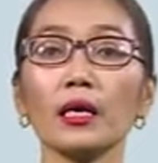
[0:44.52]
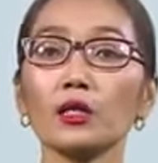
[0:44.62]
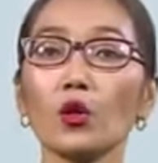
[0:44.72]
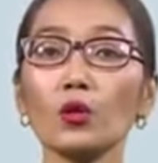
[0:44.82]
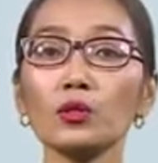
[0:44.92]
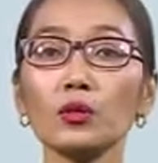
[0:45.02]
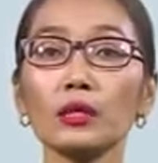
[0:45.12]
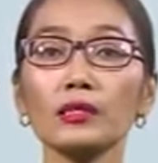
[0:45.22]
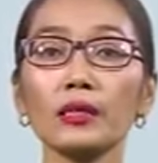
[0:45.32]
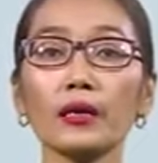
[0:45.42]
It also
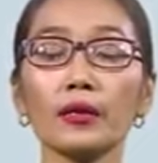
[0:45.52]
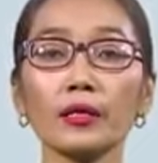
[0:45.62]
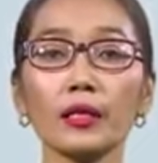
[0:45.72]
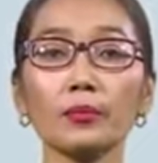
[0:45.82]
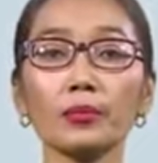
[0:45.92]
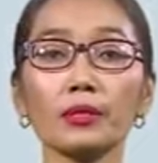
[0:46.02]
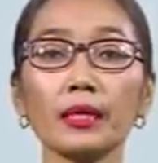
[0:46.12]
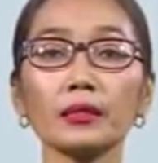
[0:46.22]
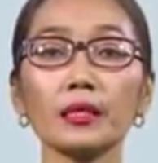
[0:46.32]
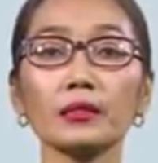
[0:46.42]
indirectly
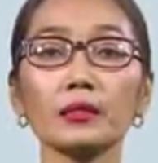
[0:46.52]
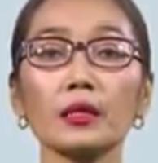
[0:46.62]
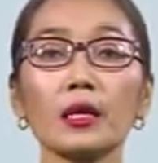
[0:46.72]
presented